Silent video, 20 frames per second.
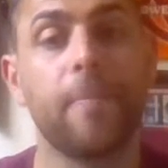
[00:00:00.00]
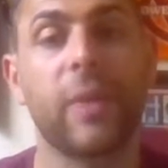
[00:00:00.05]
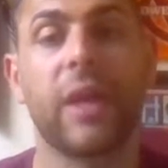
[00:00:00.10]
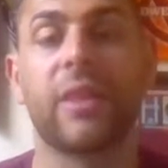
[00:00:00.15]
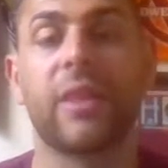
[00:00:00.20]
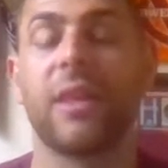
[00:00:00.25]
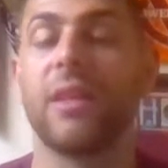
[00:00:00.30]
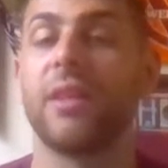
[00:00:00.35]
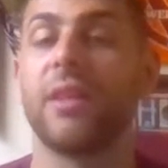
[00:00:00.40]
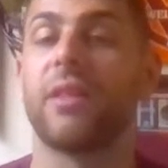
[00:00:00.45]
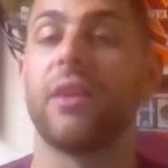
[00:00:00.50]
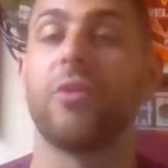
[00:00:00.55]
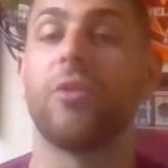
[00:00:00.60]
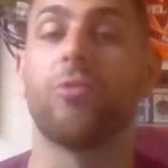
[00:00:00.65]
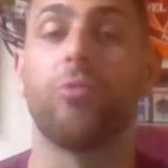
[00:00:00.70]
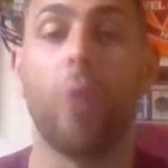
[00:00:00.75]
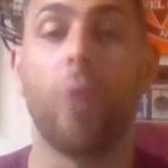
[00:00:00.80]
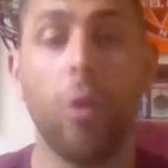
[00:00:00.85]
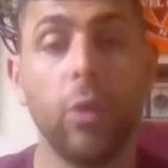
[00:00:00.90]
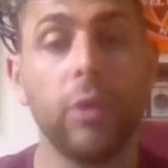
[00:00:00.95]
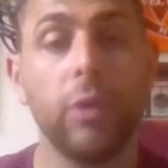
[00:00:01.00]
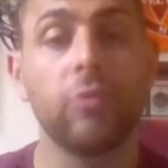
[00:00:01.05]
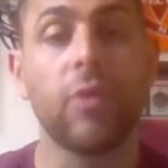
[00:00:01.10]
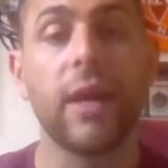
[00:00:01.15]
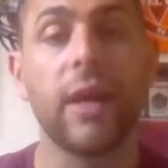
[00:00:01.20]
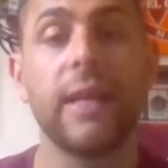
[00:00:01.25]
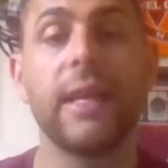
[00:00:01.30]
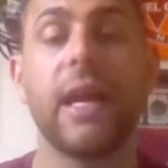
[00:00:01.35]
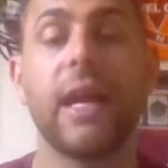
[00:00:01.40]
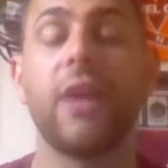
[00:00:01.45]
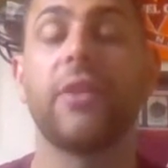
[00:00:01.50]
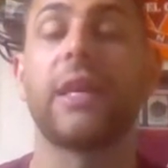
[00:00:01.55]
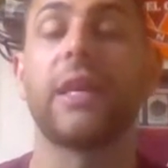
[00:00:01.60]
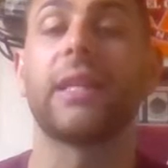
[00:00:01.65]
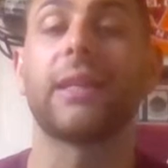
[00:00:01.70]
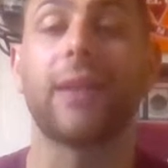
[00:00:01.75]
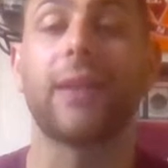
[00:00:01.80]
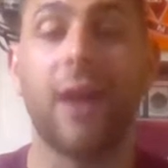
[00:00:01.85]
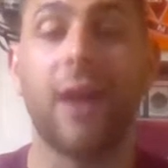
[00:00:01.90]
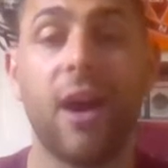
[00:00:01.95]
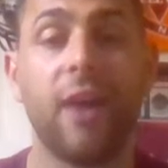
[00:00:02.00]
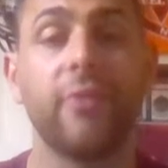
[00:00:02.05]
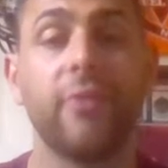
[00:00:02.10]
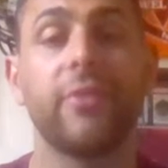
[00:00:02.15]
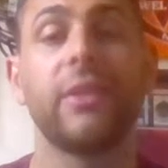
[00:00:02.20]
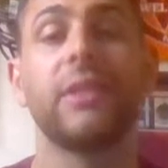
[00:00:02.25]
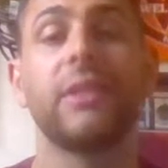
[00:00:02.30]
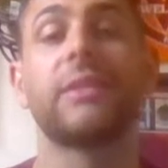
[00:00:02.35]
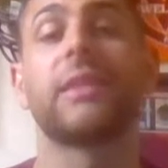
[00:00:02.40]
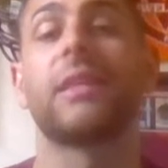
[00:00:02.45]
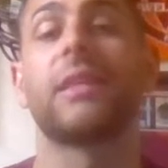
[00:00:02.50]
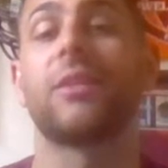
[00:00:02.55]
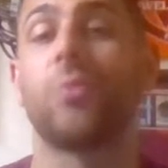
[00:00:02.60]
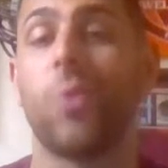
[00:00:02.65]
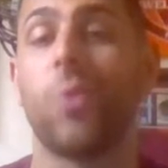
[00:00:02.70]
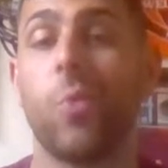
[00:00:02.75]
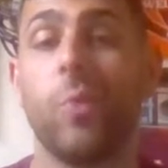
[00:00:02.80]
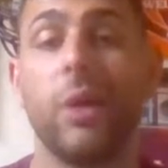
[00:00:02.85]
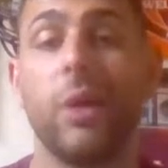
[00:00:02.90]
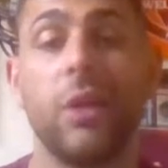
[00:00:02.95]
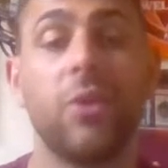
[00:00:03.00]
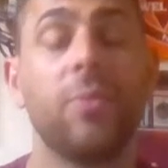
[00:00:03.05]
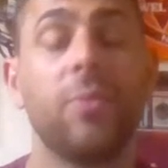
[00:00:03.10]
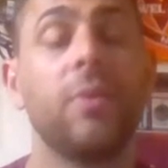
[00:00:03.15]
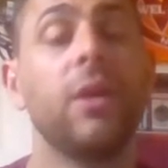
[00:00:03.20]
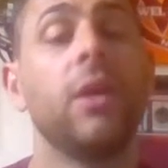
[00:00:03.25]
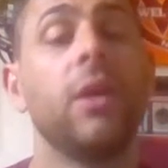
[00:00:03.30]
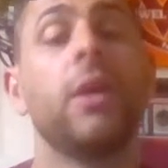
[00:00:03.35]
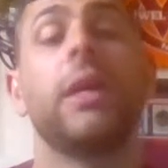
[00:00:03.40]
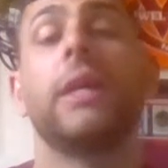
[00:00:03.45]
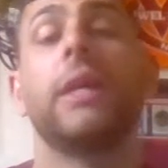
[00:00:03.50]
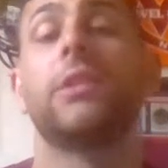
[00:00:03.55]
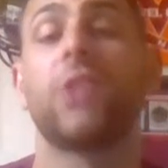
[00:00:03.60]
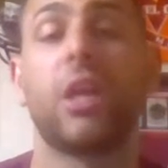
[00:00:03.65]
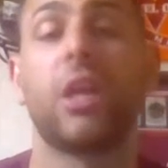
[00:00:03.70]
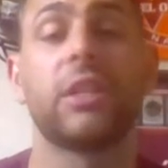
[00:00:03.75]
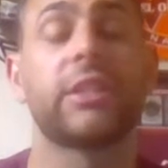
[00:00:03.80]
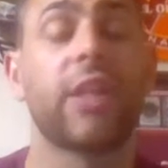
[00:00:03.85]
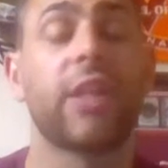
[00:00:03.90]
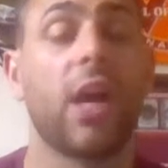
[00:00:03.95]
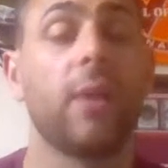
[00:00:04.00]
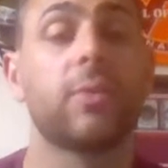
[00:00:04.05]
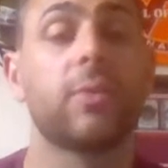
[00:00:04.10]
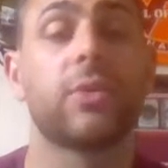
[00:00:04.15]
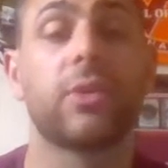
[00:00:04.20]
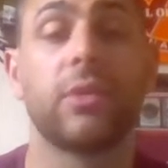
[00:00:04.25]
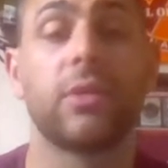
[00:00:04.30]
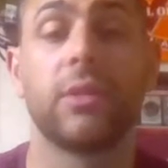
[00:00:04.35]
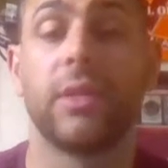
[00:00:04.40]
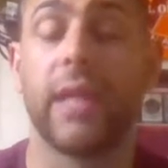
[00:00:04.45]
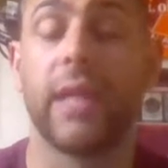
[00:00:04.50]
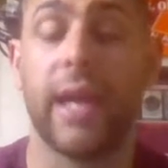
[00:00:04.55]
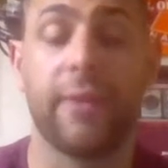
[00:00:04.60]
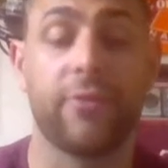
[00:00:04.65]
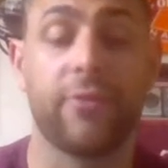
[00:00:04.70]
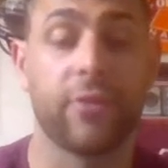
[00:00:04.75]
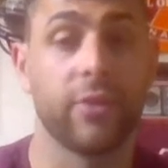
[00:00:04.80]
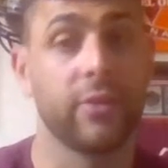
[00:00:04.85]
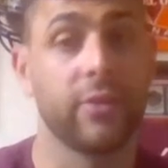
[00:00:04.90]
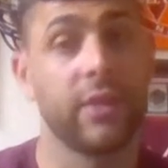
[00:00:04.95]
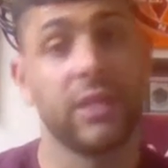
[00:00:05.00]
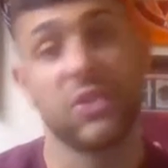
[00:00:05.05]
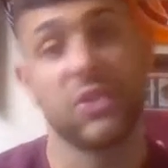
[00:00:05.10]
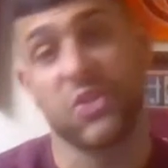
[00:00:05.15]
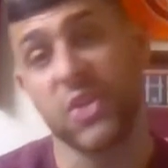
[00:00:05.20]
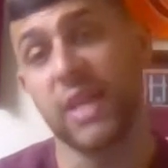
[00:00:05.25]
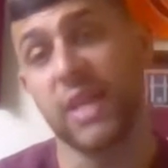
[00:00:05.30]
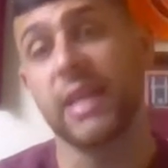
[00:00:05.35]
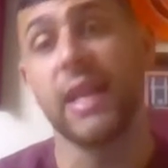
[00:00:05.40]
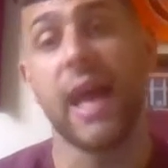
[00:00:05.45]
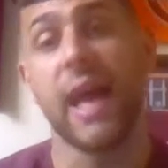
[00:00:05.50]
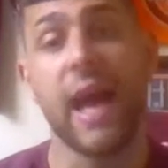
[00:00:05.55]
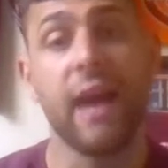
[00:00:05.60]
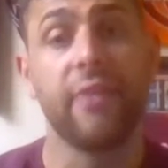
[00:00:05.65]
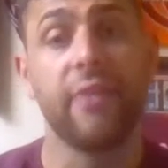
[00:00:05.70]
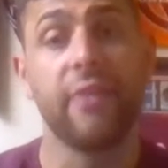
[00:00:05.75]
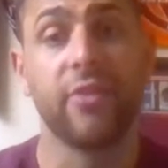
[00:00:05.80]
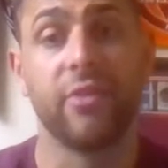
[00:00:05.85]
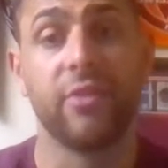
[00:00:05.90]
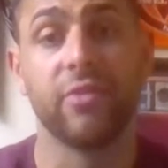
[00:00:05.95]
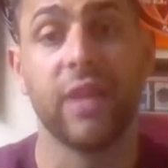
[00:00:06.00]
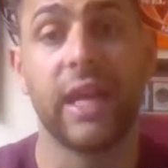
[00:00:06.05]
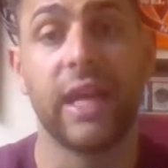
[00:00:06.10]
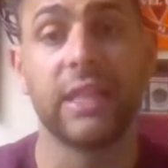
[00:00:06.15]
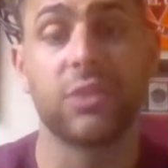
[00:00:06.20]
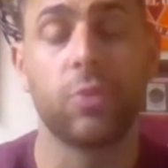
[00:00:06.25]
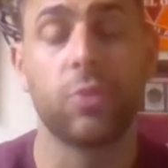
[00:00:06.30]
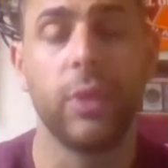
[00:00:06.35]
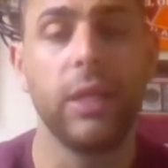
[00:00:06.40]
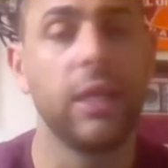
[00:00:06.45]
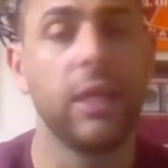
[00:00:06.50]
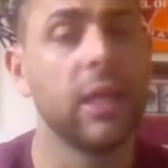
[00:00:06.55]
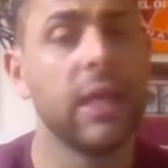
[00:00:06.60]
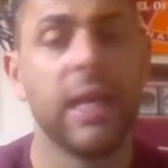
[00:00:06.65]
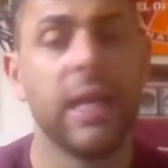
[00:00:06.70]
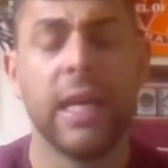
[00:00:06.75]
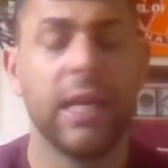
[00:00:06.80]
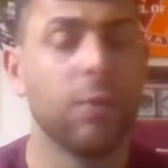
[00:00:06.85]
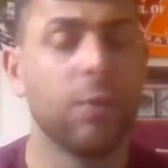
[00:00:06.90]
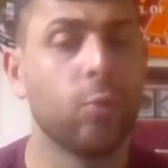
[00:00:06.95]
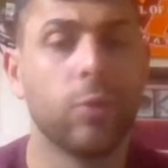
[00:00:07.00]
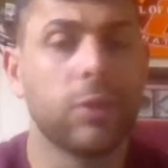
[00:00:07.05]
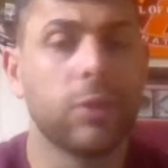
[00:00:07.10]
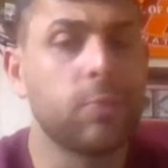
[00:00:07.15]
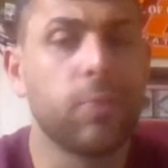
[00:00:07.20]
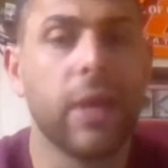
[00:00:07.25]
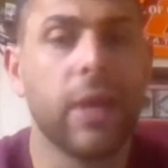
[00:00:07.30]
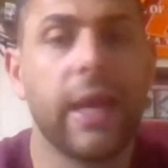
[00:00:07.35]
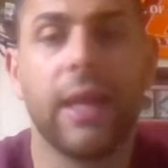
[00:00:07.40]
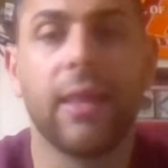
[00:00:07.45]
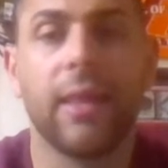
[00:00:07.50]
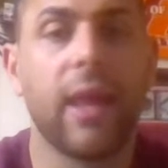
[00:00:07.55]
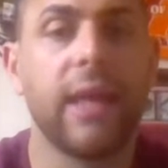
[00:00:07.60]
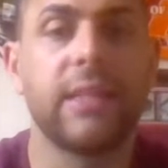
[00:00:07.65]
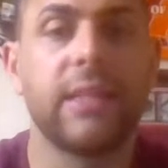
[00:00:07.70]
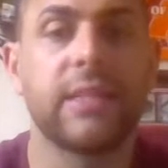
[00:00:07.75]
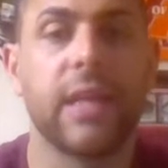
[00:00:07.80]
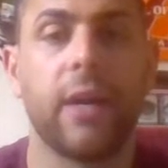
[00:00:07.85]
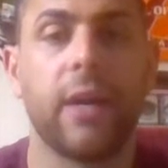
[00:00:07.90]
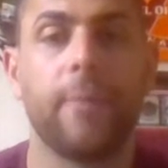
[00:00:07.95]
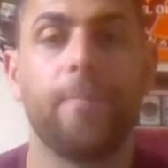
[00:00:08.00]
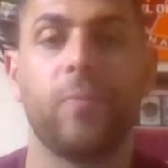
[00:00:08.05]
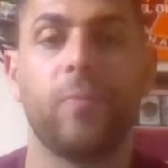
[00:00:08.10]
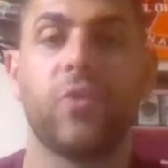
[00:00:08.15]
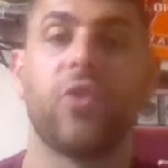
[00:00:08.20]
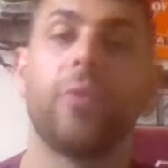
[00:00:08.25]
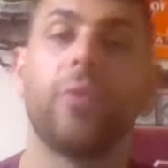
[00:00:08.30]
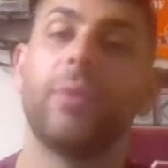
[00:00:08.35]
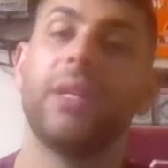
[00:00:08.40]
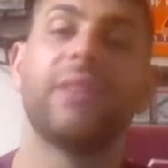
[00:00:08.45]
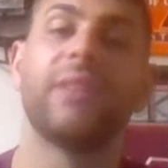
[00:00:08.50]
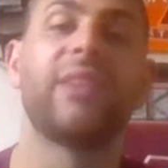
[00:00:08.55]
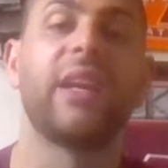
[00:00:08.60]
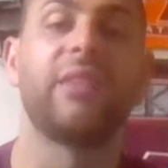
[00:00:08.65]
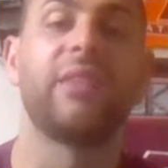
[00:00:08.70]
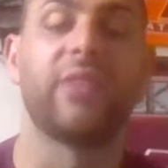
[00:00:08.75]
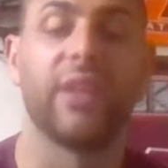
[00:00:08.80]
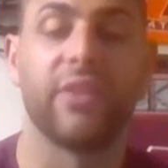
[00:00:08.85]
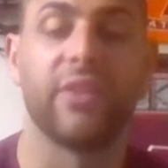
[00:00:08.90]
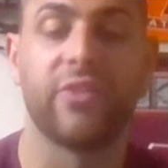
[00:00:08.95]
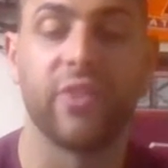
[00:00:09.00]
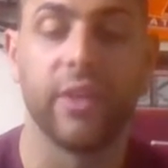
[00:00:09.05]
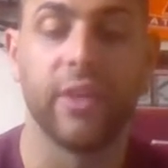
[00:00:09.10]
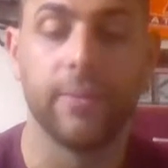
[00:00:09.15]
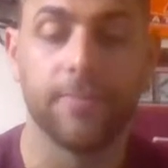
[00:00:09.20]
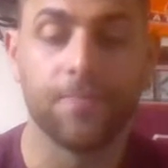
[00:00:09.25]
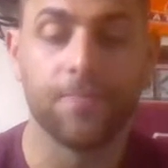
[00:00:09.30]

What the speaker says: I think that they're rolling right now. They got the confidence. They got the momentum. And Josh Dobbs, after the second half of last week, was playing lights out. So I'm going to take Tennessee.